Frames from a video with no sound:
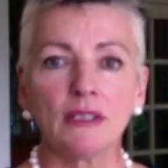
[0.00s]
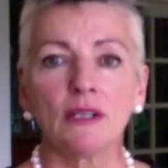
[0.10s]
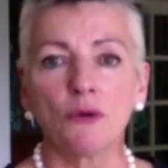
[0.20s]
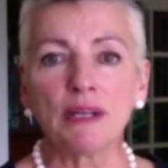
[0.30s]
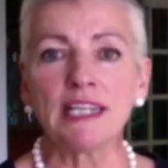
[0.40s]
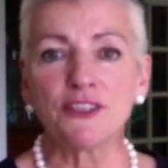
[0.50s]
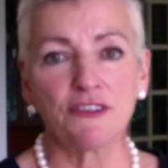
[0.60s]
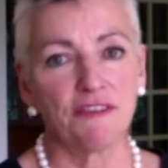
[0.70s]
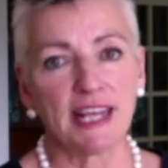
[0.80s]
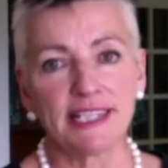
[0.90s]
We need to
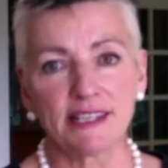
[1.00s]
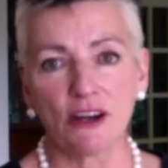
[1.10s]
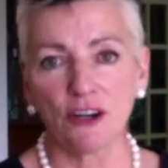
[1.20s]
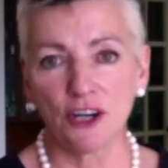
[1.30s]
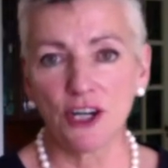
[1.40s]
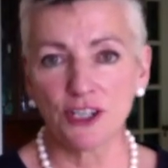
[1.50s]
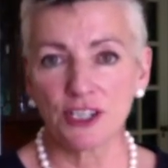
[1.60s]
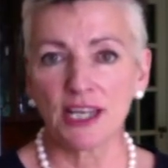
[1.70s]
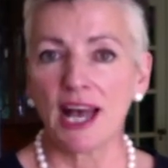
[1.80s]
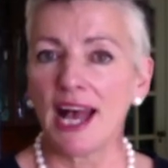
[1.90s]
face our hurt
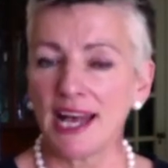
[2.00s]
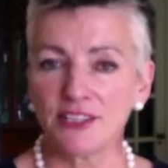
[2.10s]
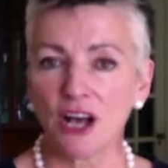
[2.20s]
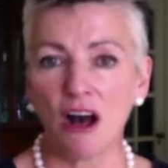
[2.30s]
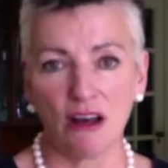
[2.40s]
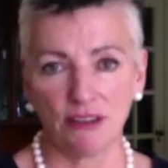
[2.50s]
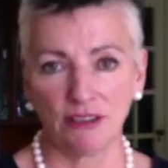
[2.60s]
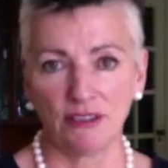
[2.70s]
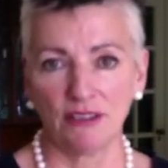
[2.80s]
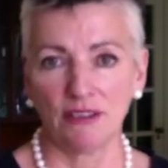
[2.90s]
head
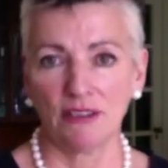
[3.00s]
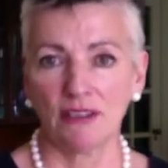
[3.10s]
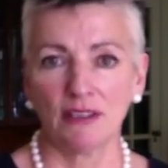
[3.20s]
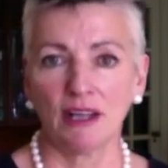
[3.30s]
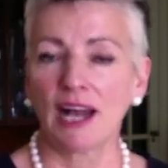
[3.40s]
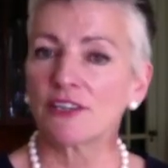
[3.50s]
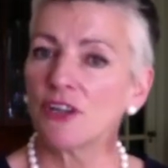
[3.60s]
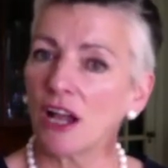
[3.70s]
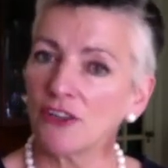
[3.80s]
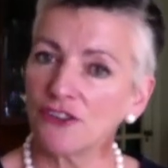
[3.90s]
on,
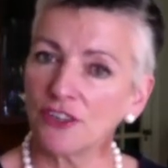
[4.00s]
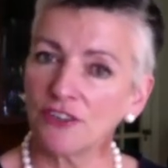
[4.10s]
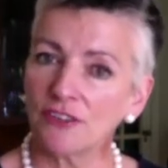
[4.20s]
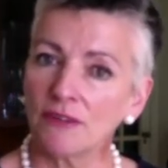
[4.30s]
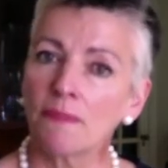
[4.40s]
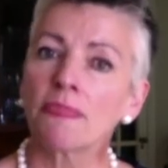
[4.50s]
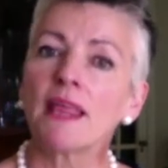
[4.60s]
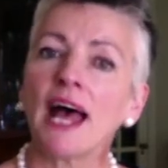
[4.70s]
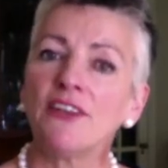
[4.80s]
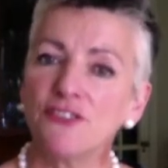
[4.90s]
acknowledge it
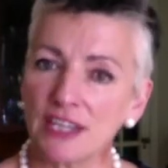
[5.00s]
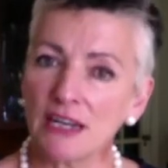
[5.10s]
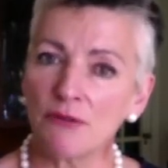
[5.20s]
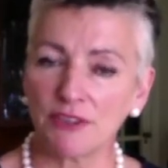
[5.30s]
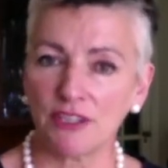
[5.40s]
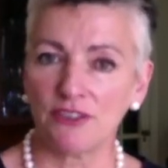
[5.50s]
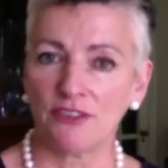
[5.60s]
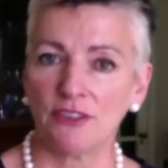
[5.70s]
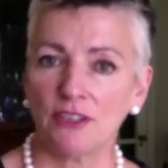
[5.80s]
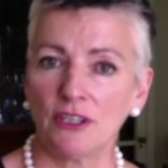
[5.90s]
and deal with it,
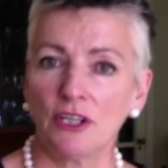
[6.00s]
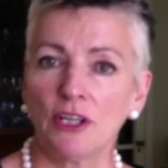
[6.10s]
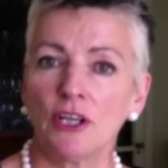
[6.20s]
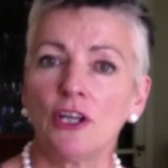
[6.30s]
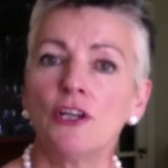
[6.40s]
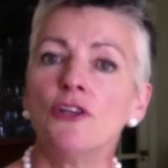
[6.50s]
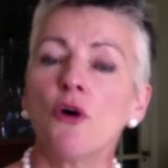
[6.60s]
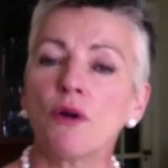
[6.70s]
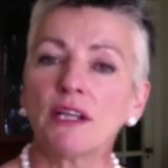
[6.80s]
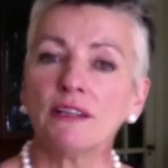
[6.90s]

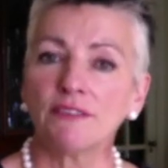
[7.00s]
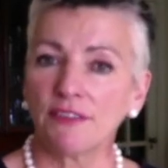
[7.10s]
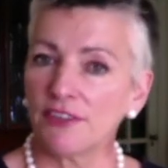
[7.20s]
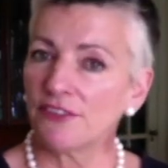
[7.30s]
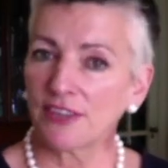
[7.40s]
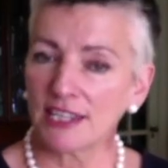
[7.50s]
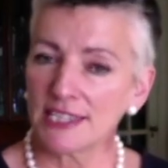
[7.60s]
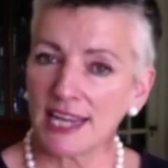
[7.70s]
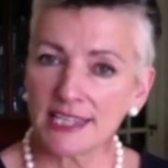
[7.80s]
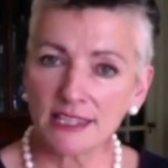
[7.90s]
knowing that this can
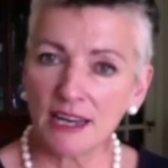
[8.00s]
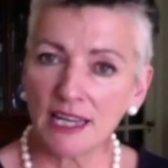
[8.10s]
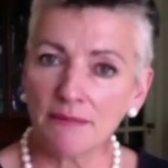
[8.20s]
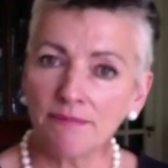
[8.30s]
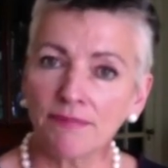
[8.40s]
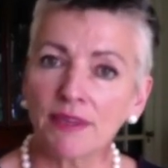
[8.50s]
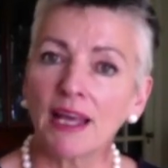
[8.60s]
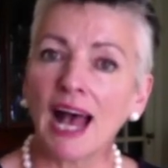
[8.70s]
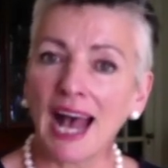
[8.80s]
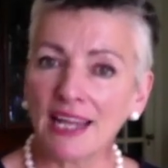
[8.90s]
take time
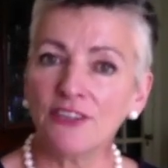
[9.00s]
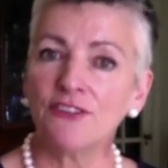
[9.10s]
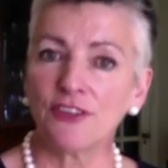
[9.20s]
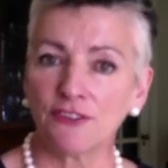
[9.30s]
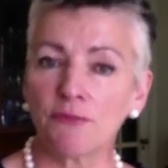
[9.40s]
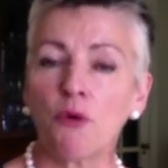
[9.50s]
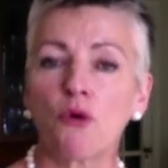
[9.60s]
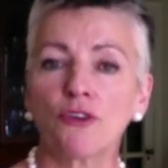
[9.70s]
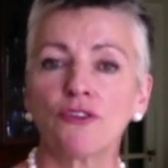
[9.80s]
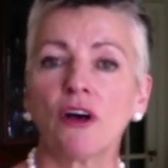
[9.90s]
and the
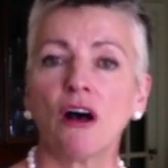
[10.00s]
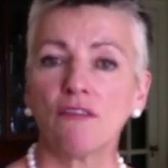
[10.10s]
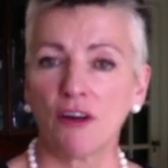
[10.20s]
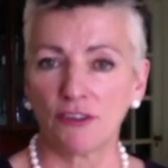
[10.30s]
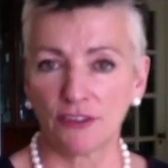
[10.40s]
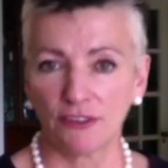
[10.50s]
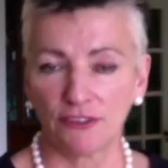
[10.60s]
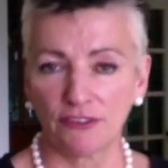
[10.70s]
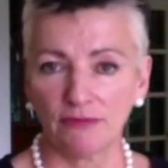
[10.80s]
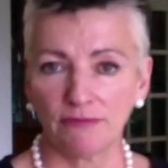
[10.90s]
support of
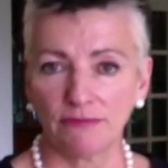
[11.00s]
others.